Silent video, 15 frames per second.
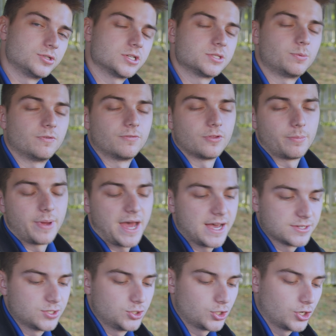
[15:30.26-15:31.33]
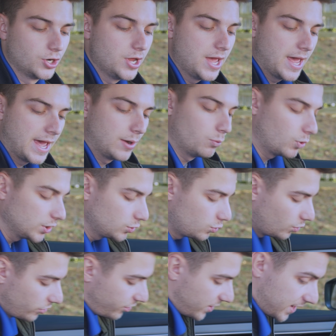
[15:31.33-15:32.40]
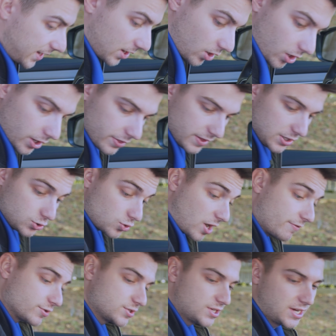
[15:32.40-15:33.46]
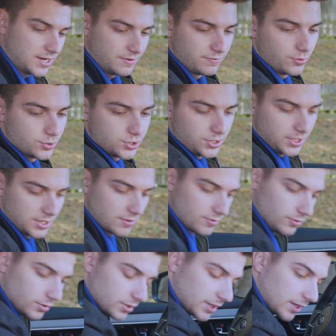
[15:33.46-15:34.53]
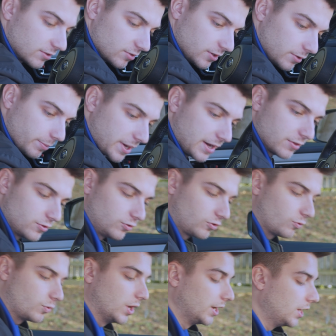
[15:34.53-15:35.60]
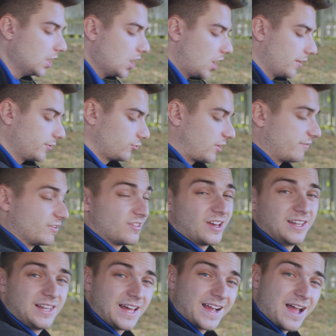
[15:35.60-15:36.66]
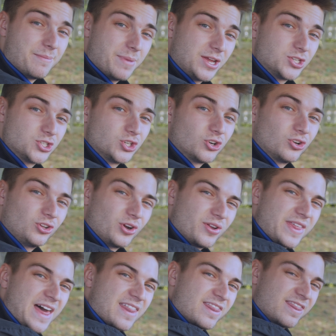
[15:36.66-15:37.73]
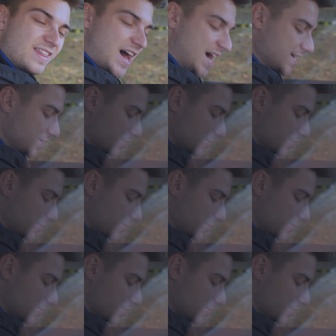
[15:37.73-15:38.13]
adjustable for the passenger. And one cool thing on the driver's side, unfortunately it doesn't look like it's on the passenger one. On the driver's side, like I mentioned earlier, that thigh